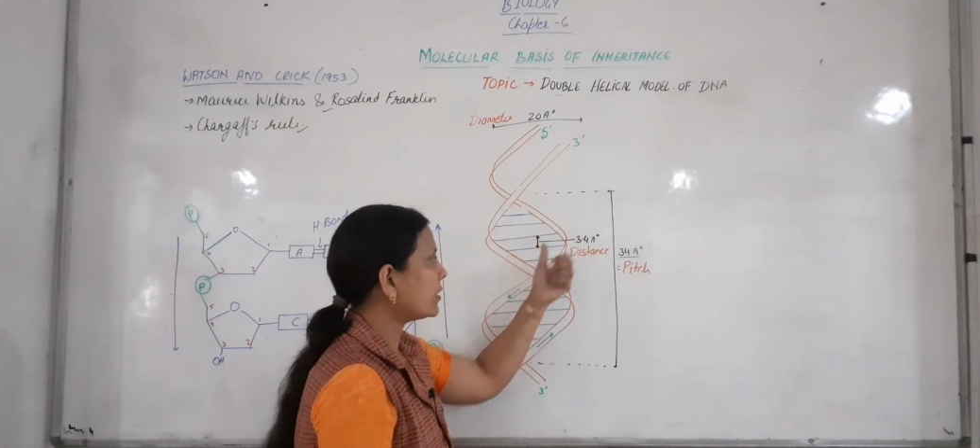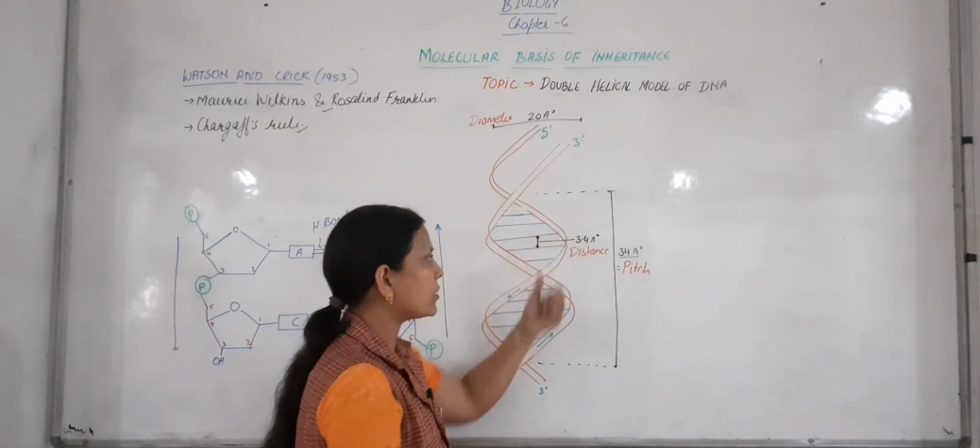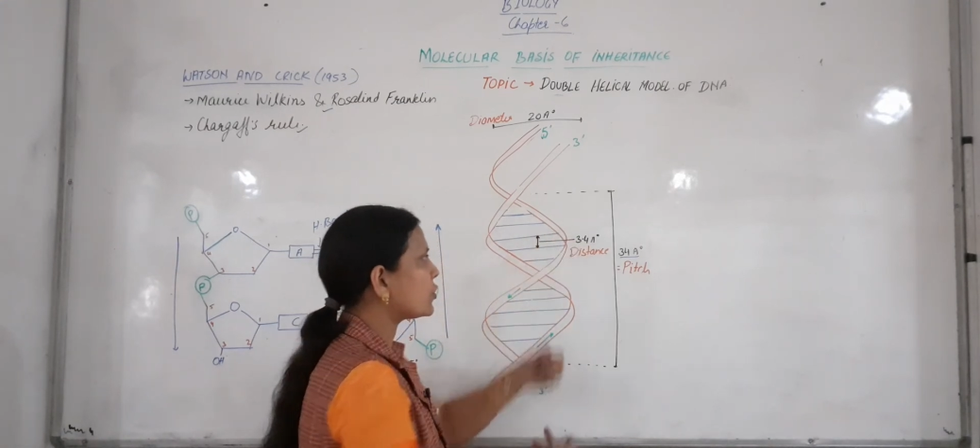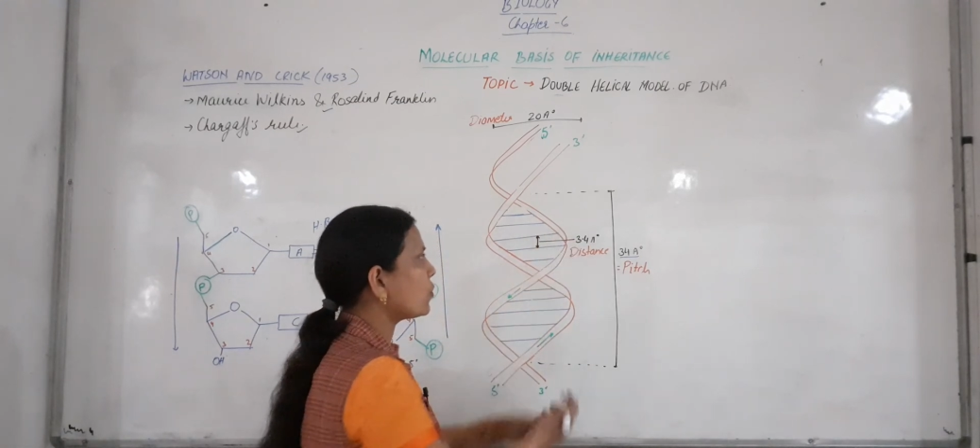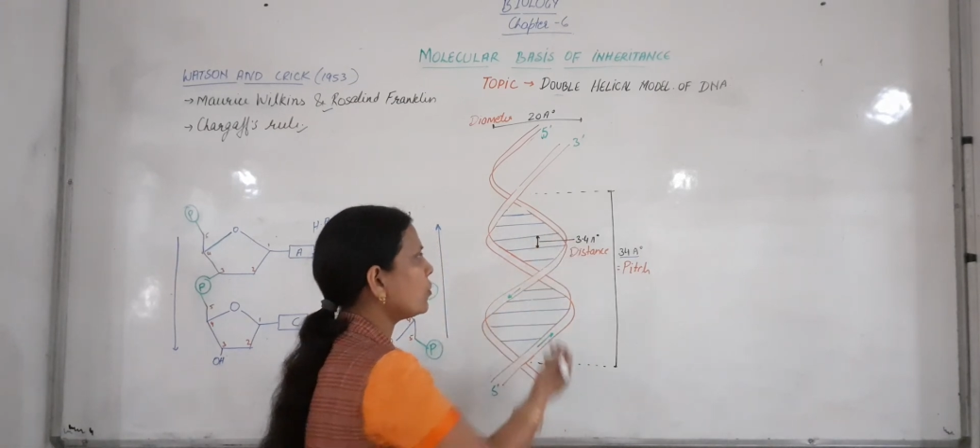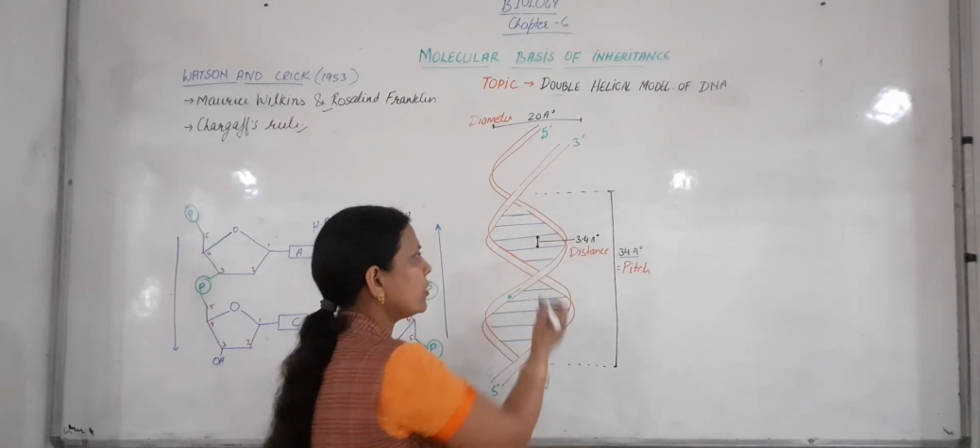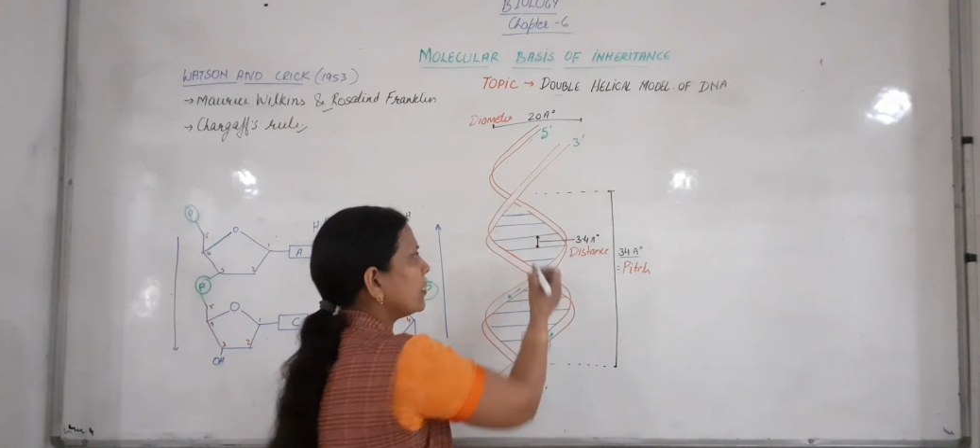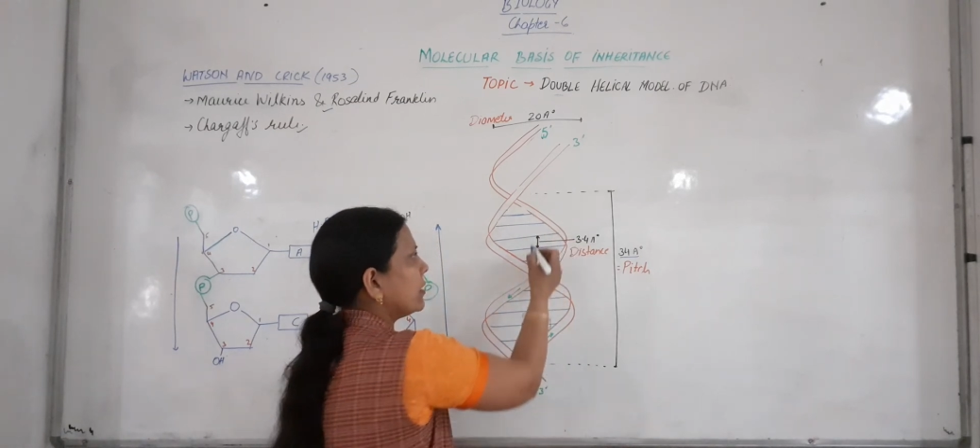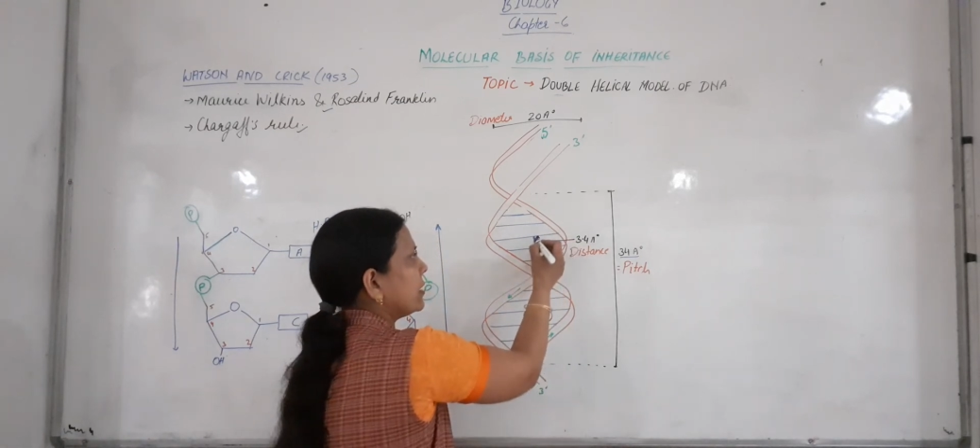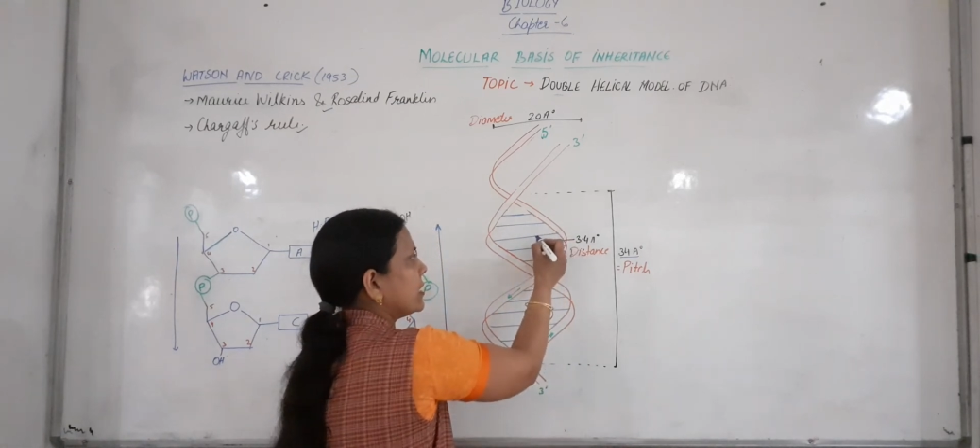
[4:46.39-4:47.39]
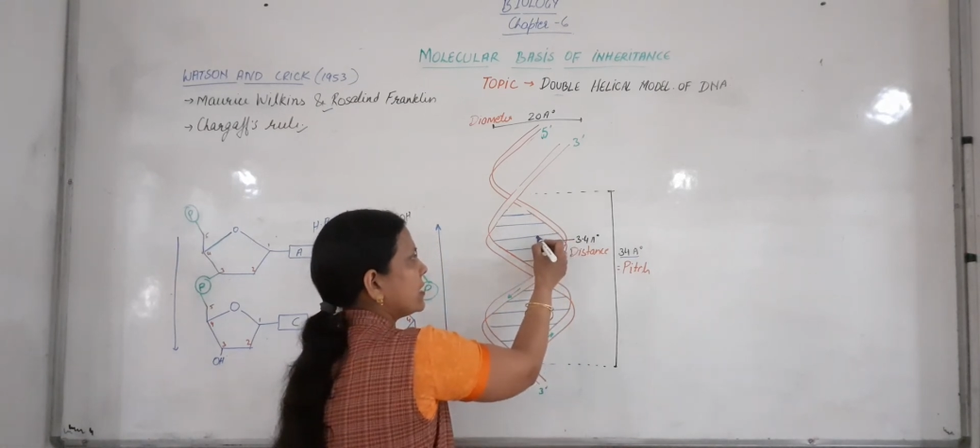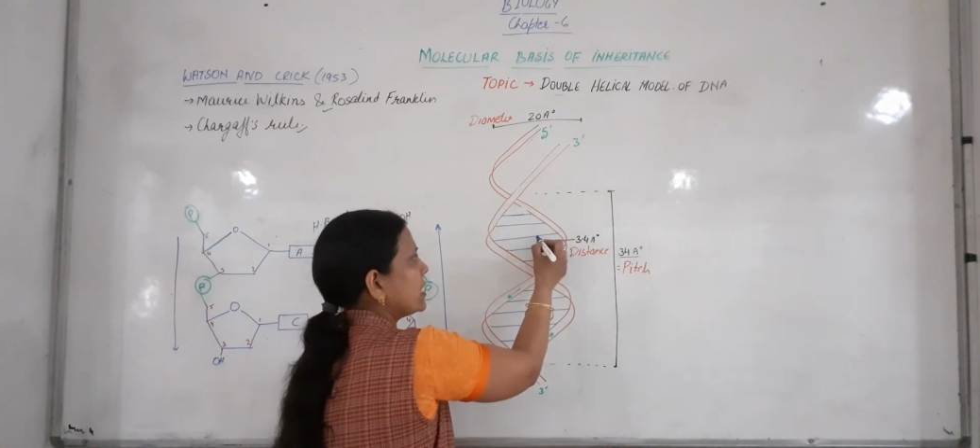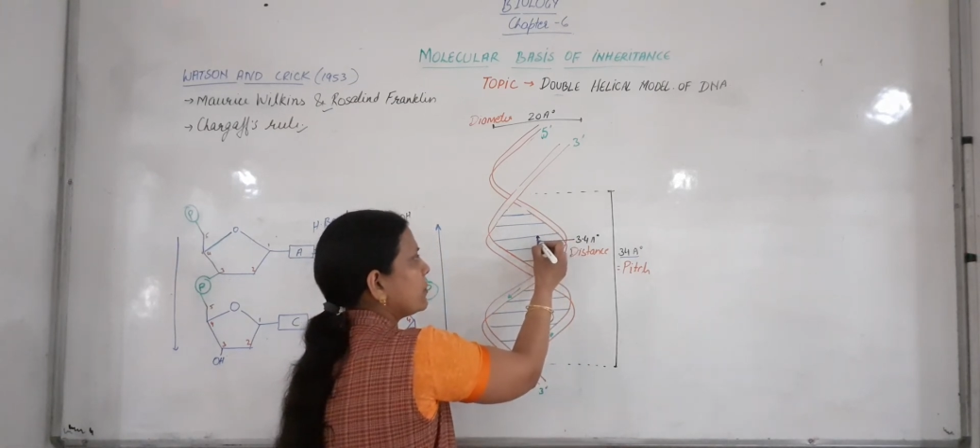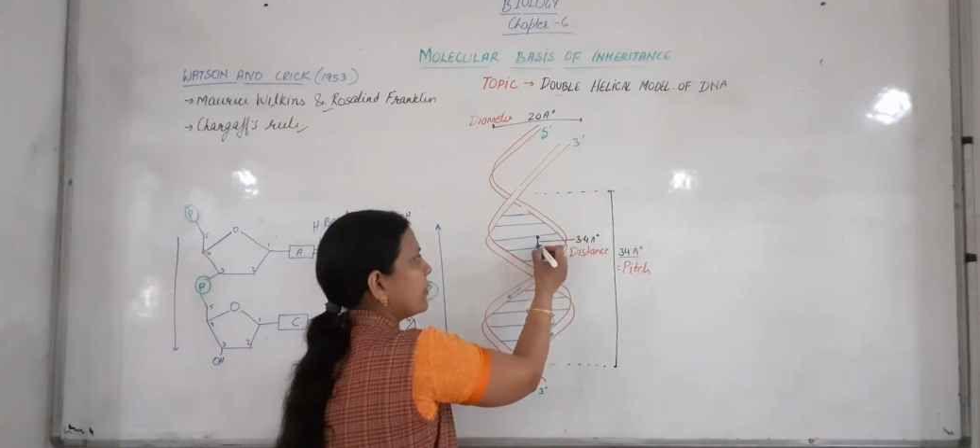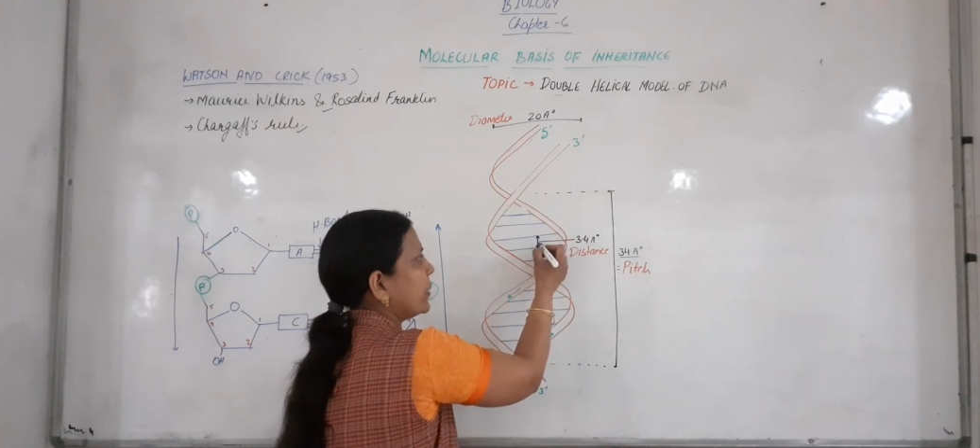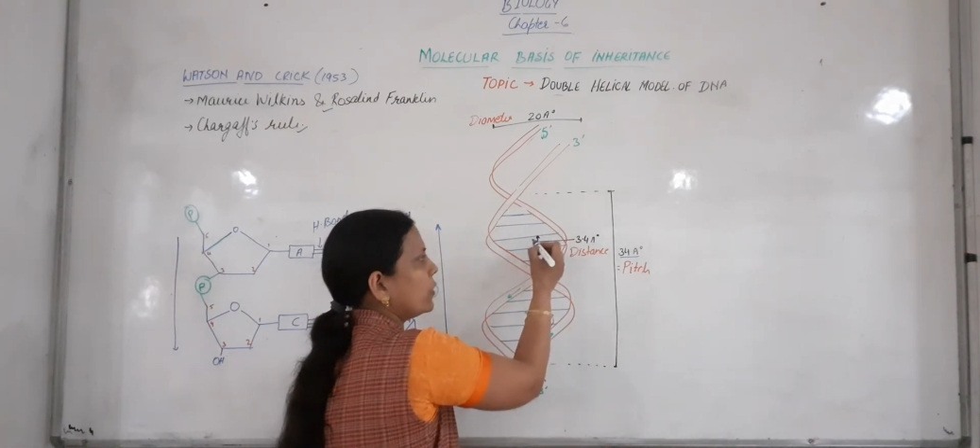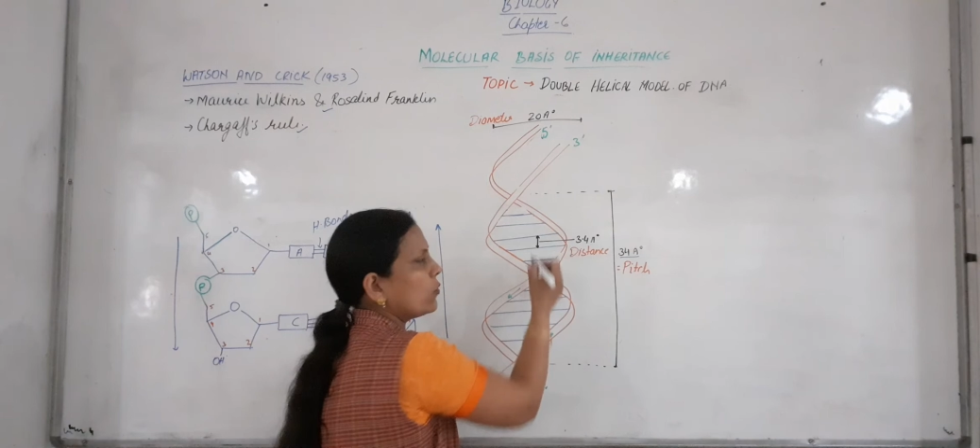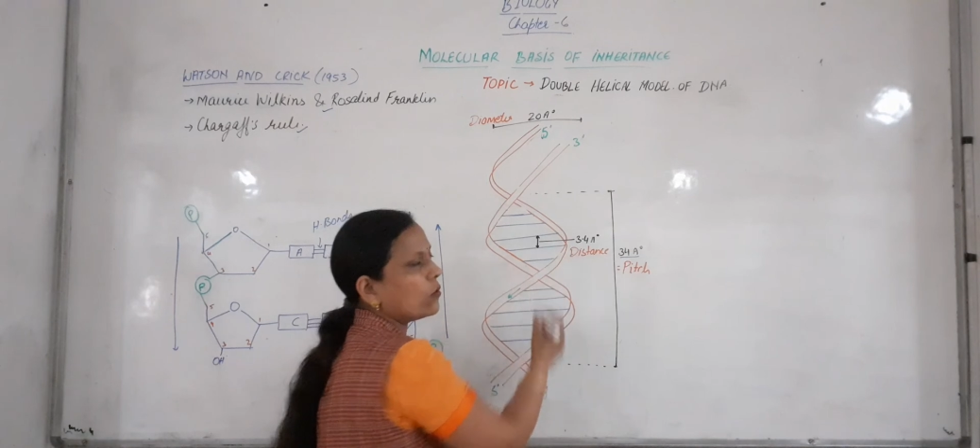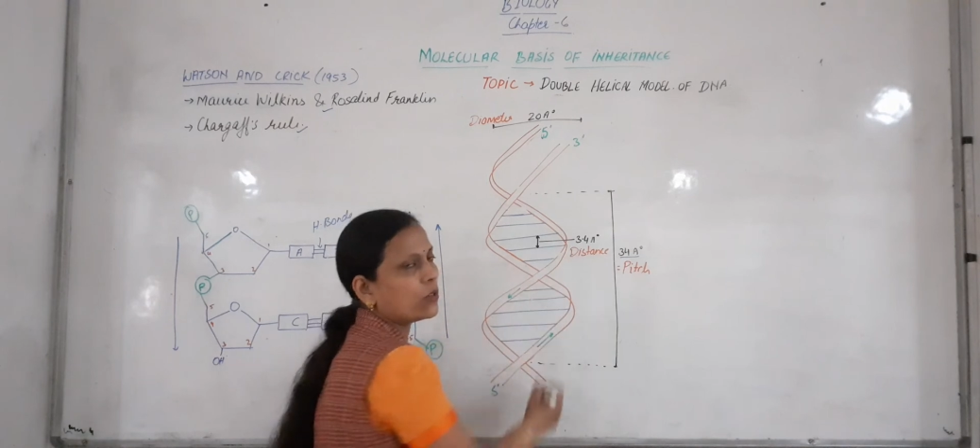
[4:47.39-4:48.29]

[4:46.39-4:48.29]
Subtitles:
So the distance between two